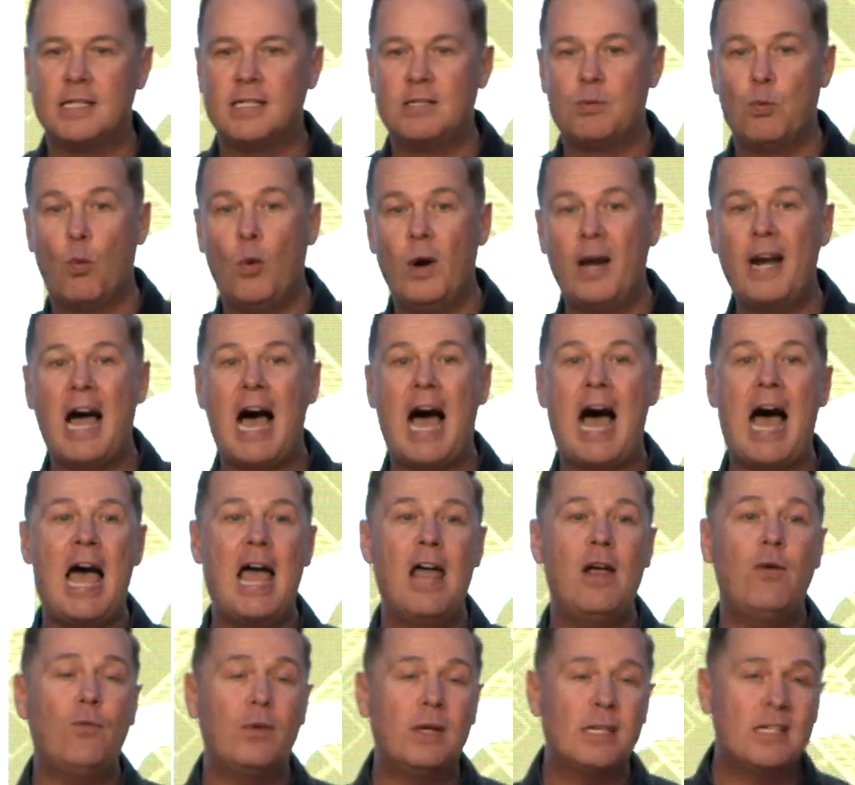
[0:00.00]
is when
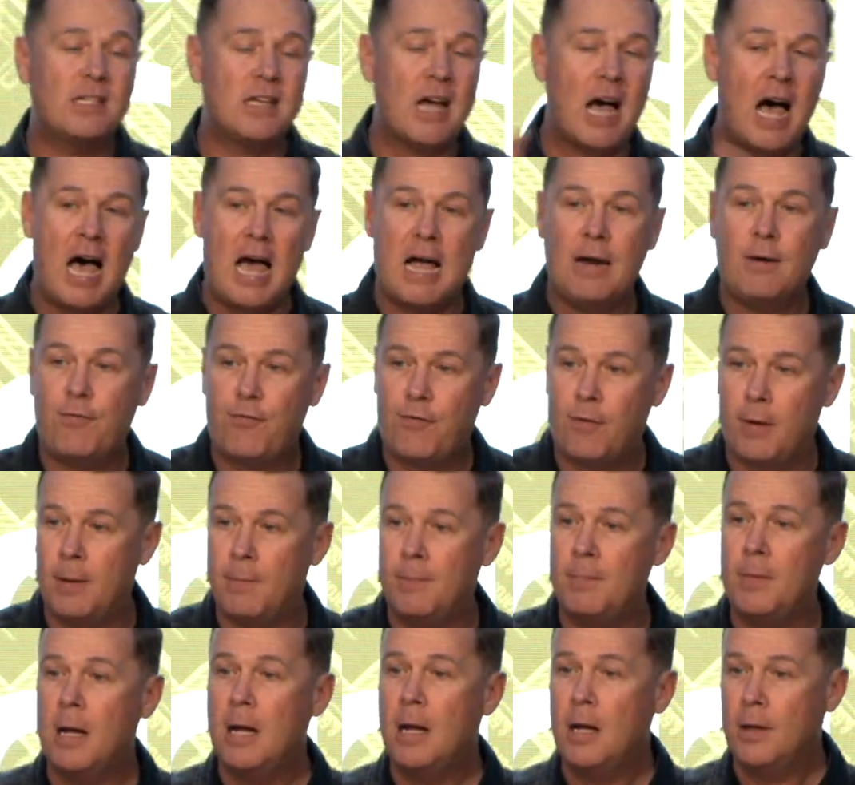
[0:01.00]
I resigned
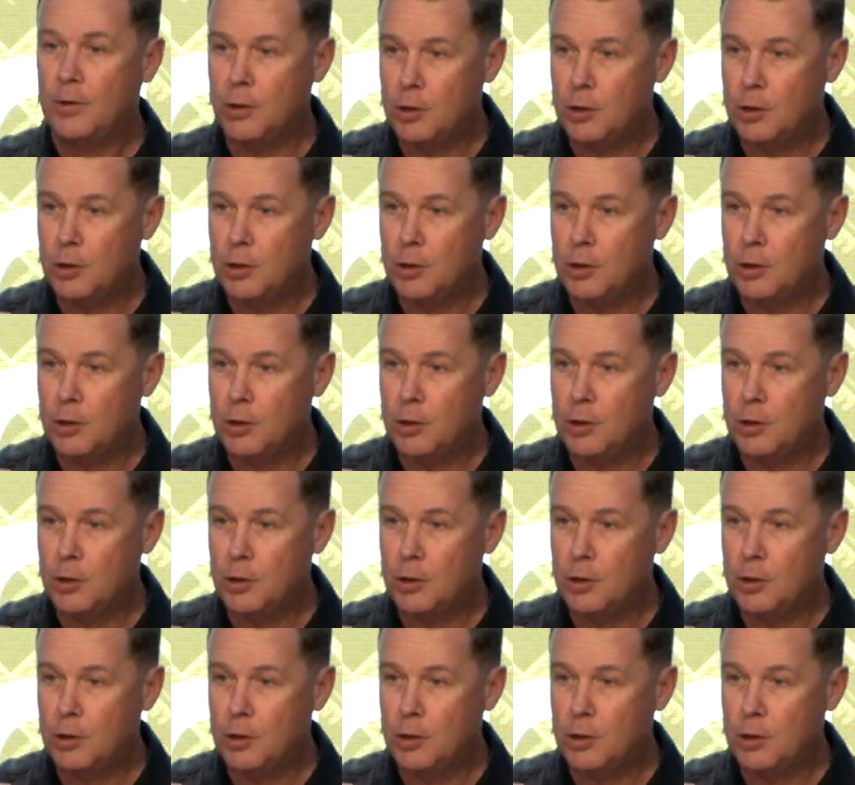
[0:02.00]
from